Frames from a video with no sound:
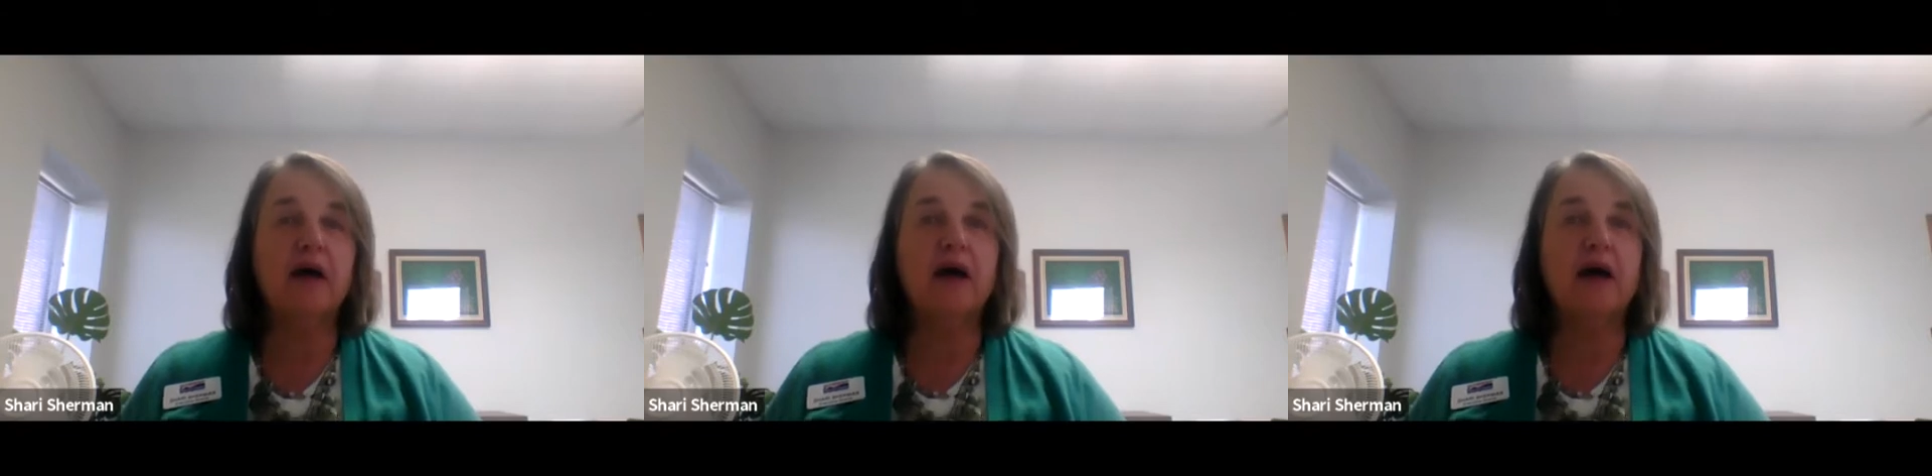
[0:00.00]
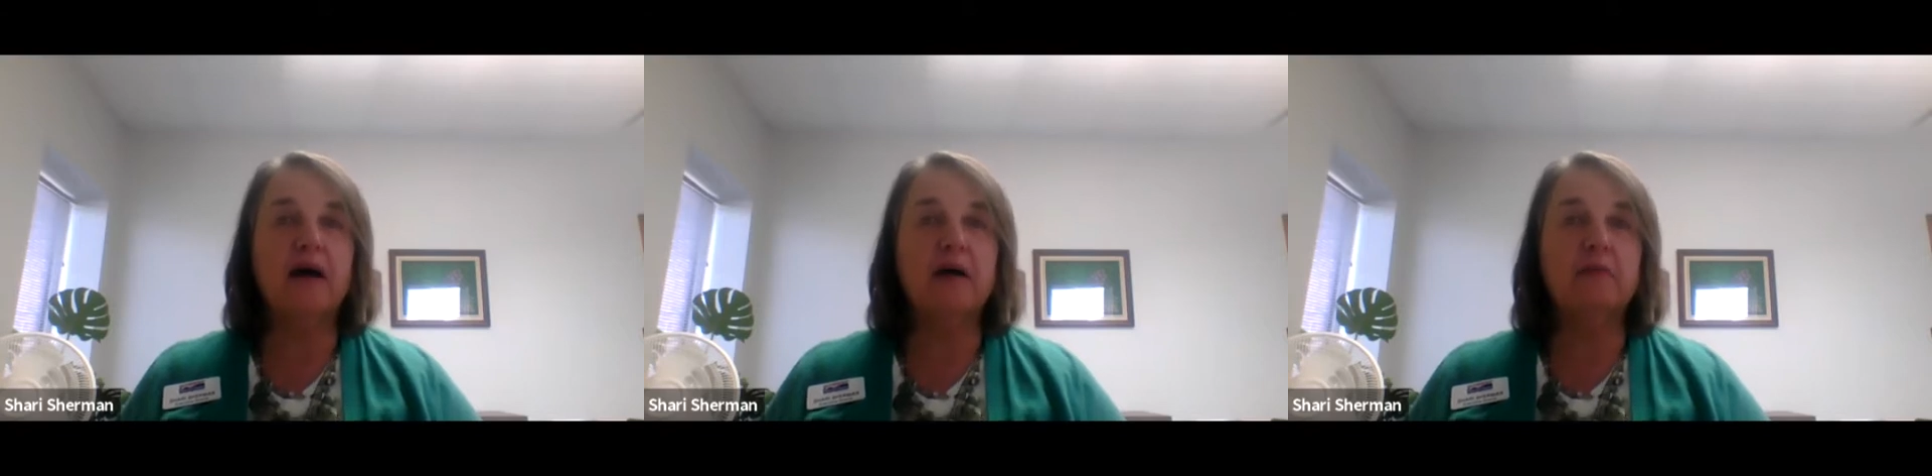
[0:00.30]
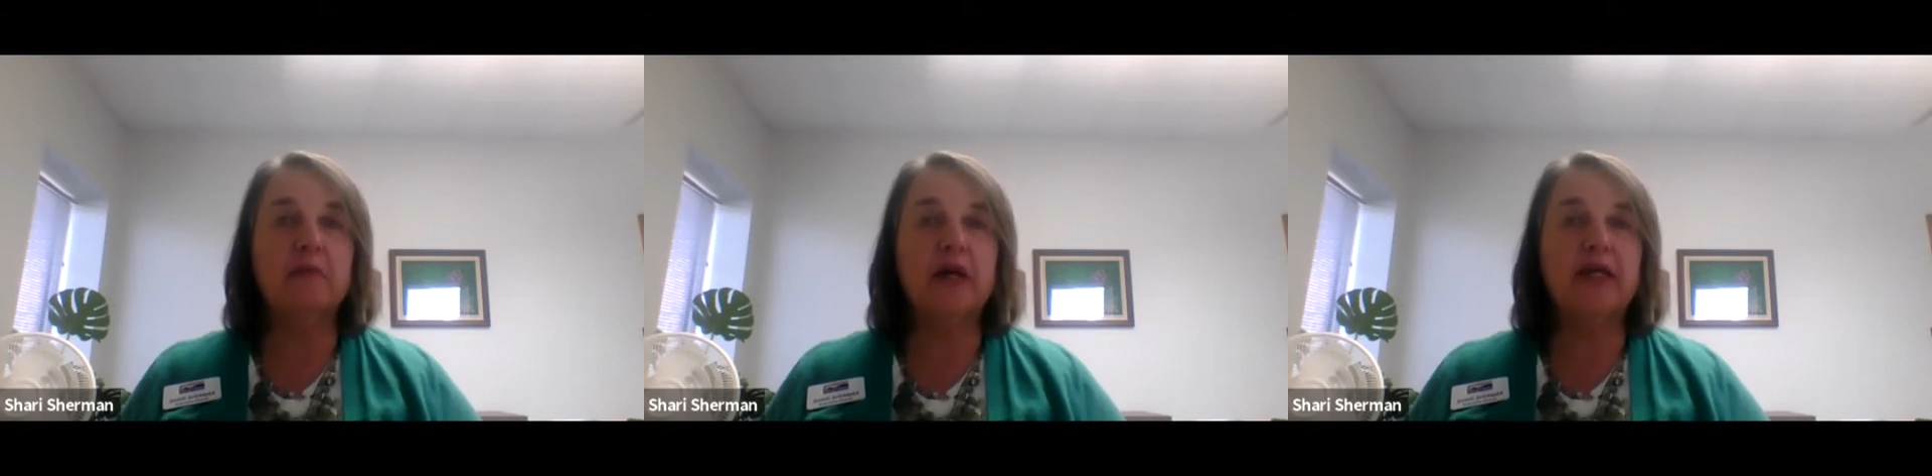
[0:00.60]

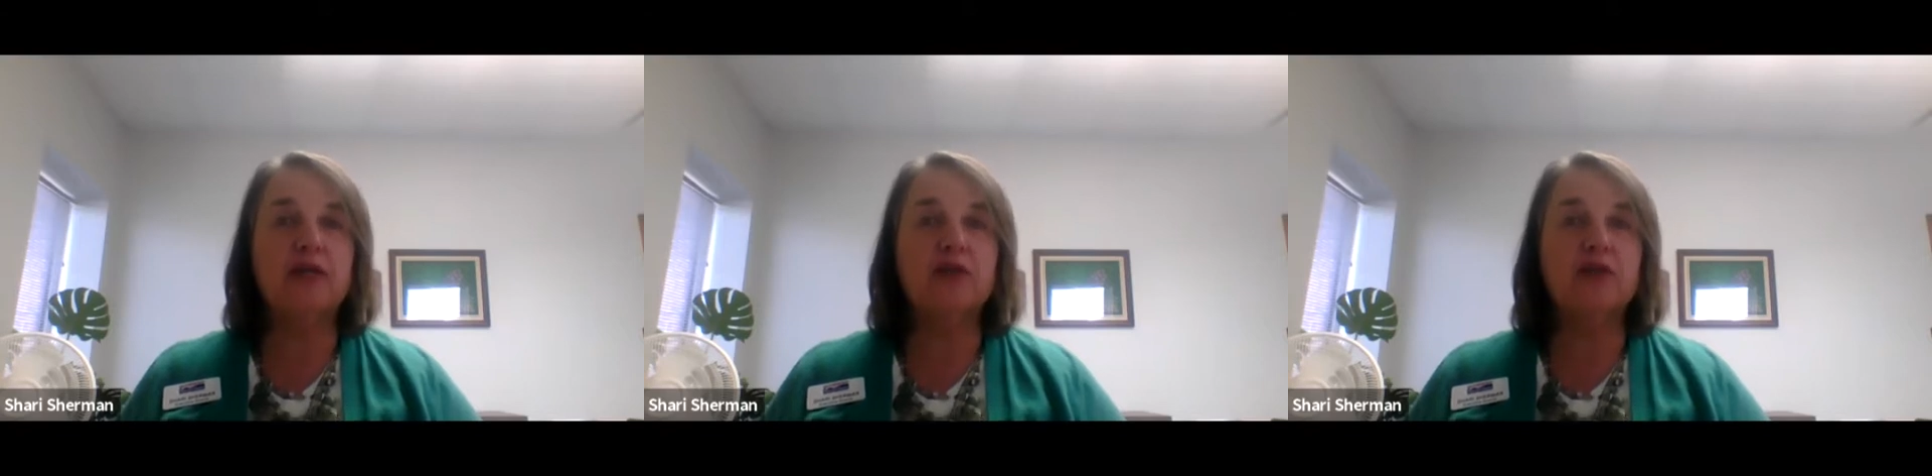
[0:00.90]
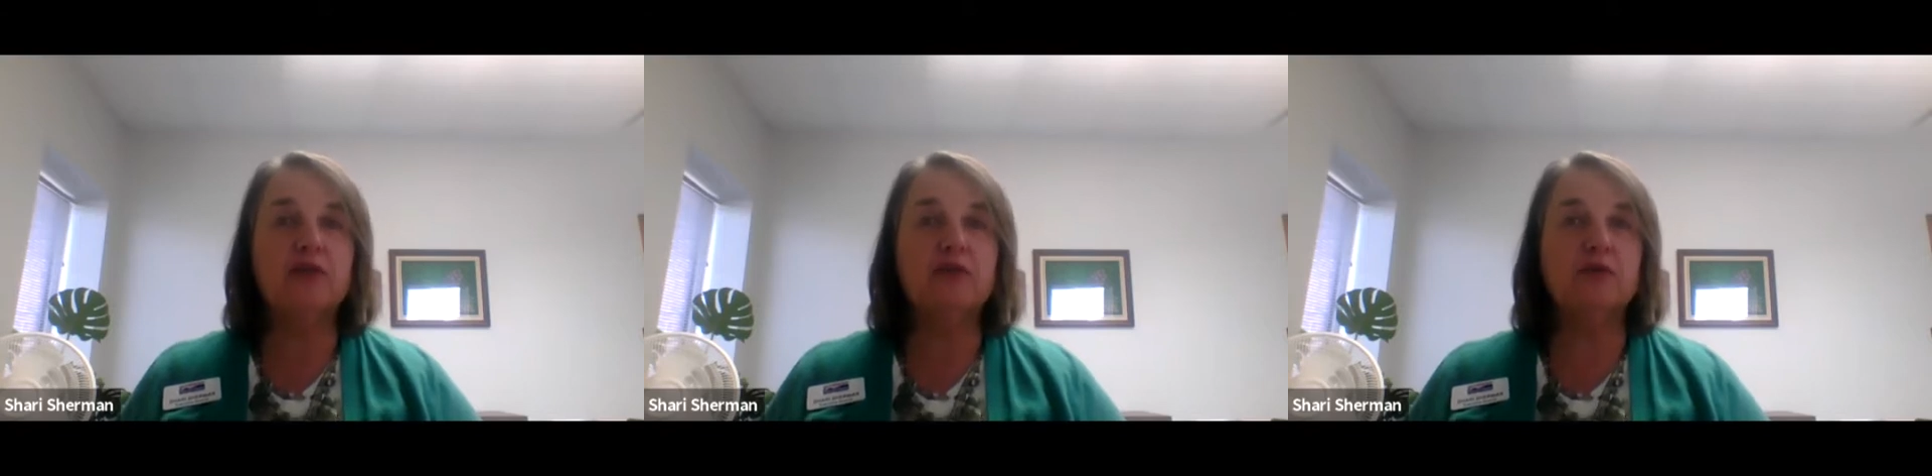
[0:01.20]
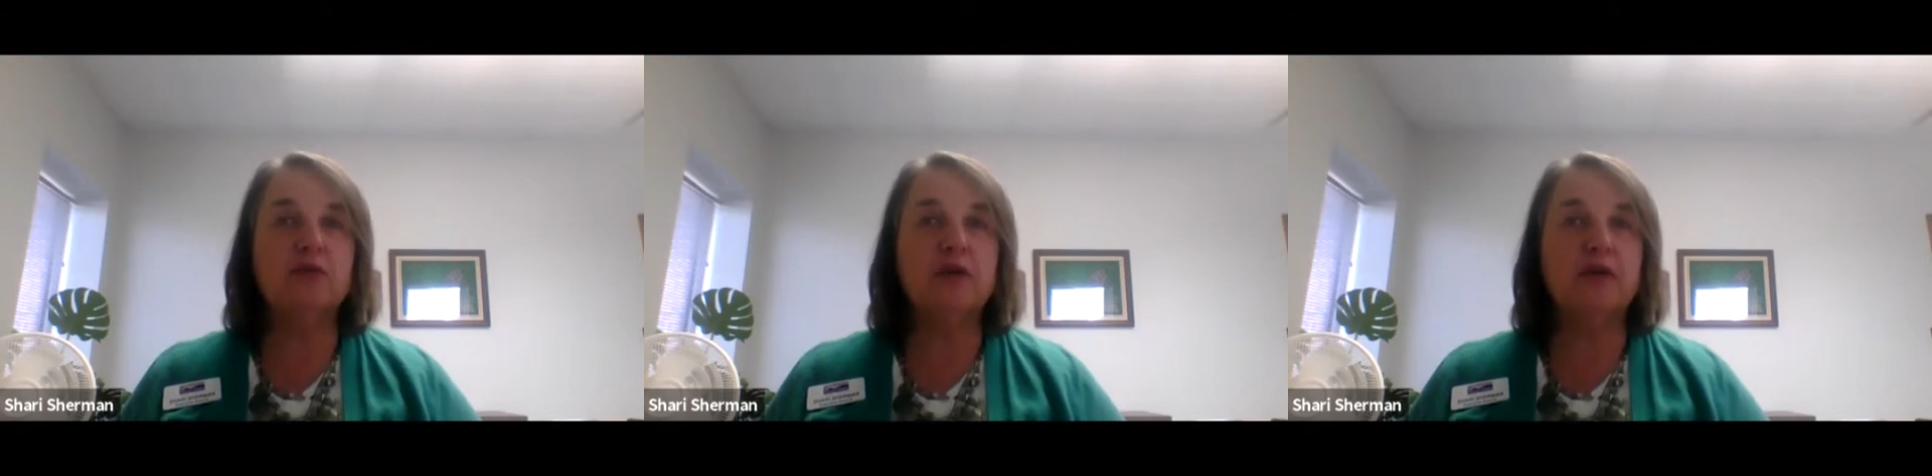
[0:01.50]
money
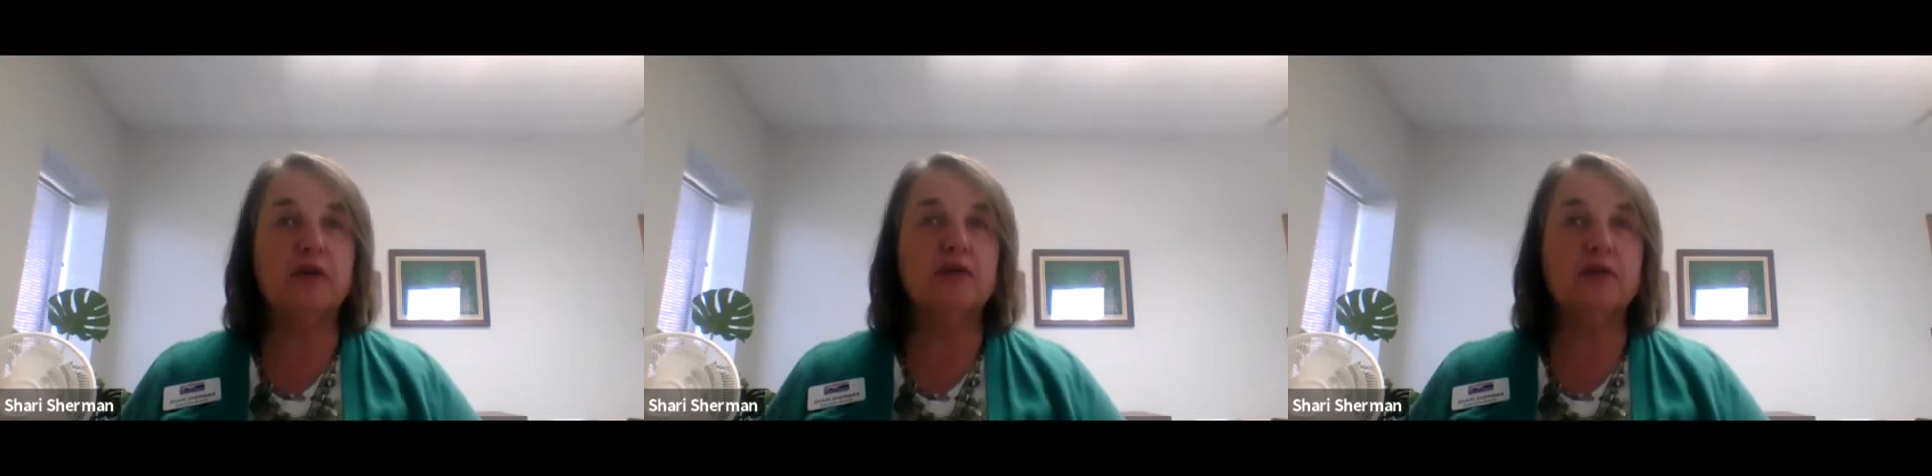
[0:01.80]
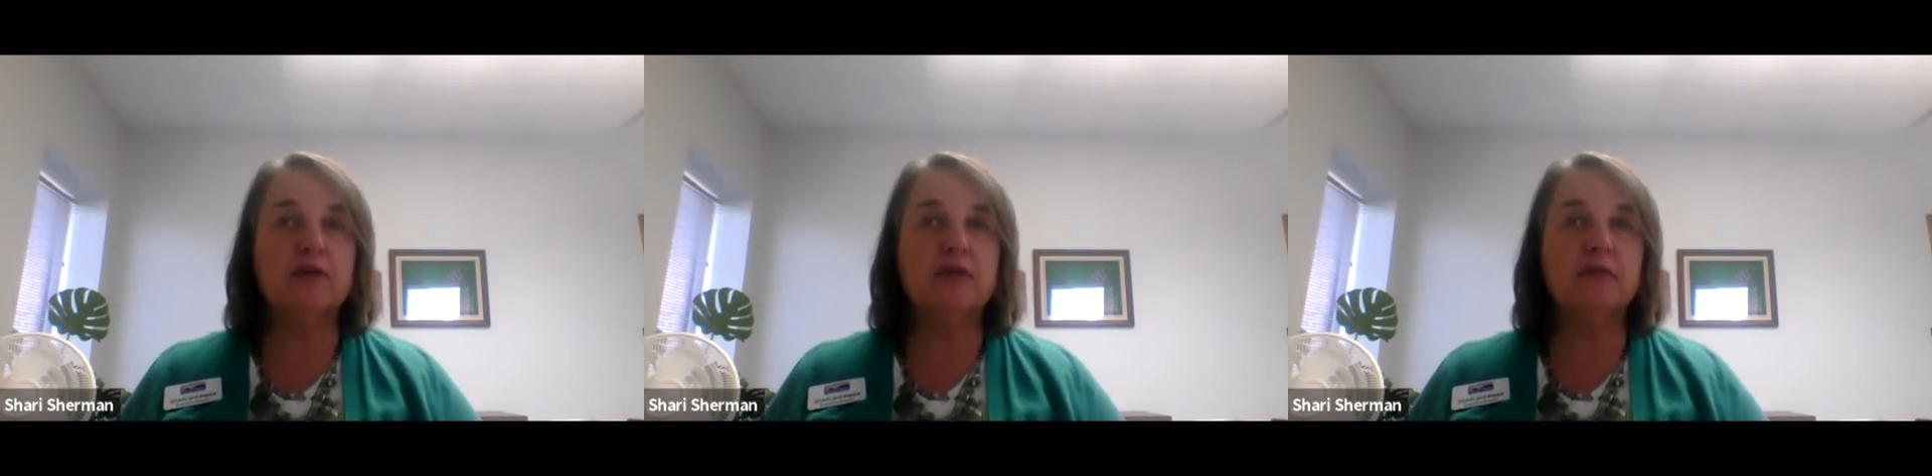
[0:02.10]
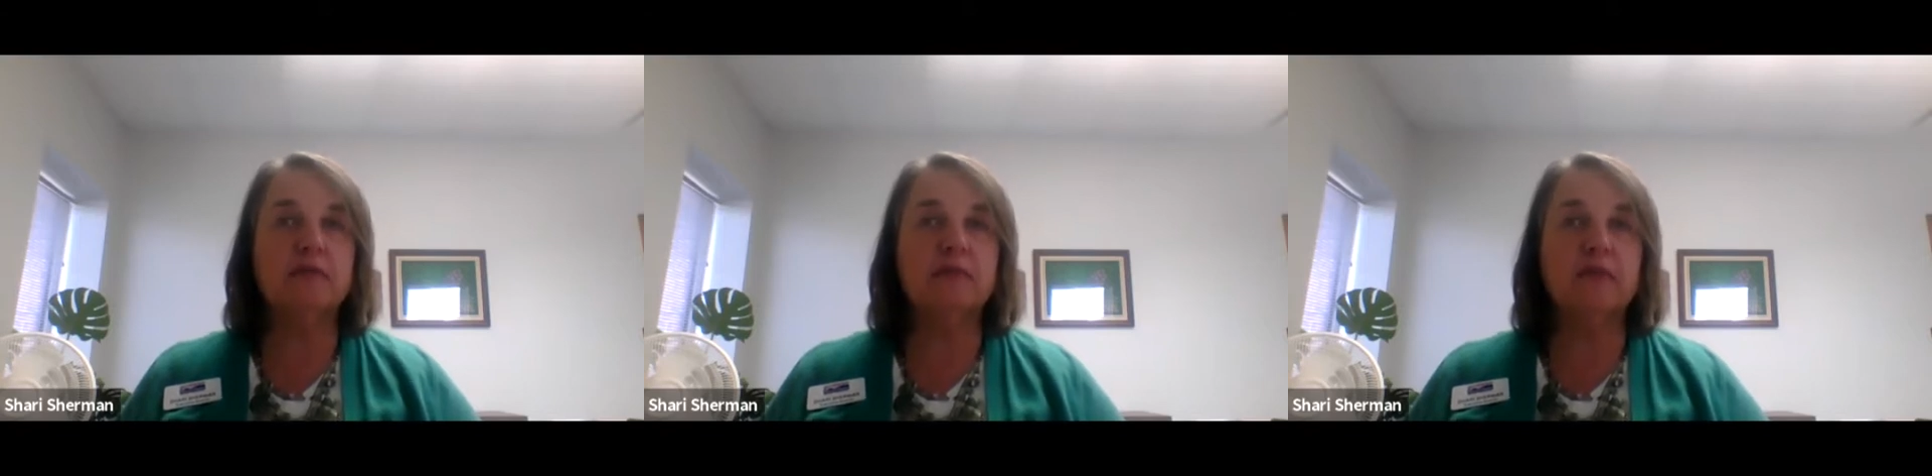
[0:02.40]
to do
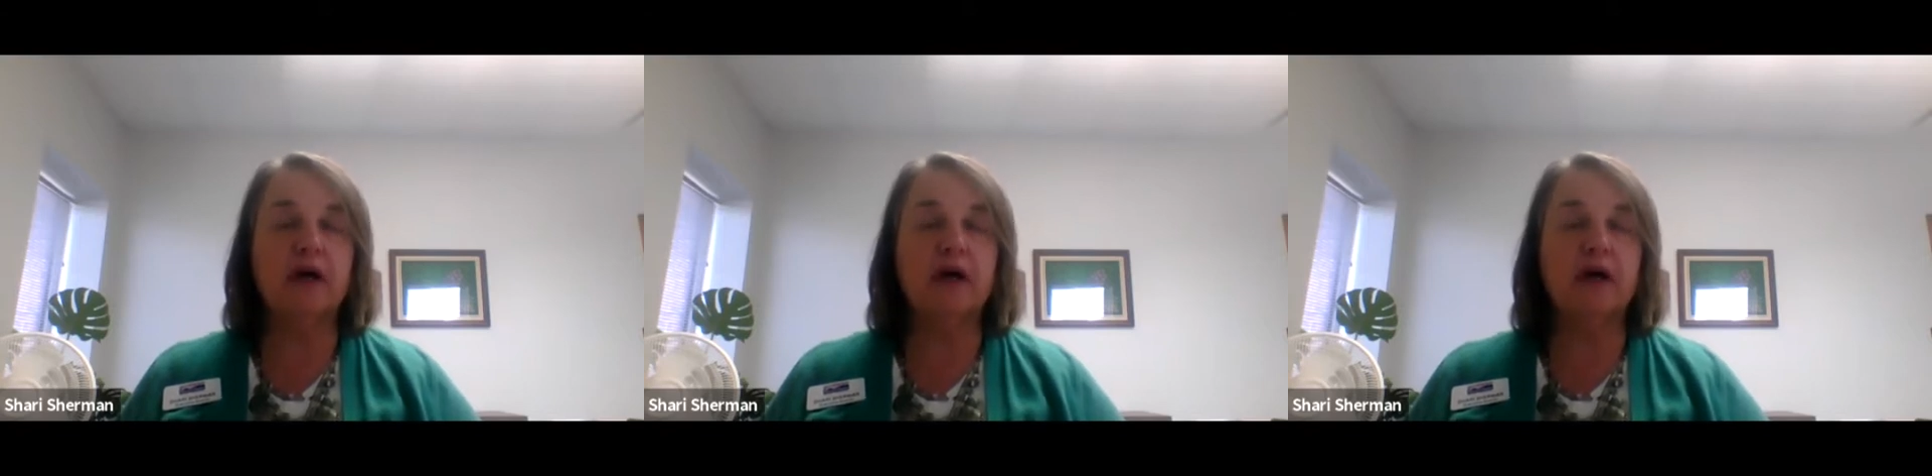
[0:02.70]
some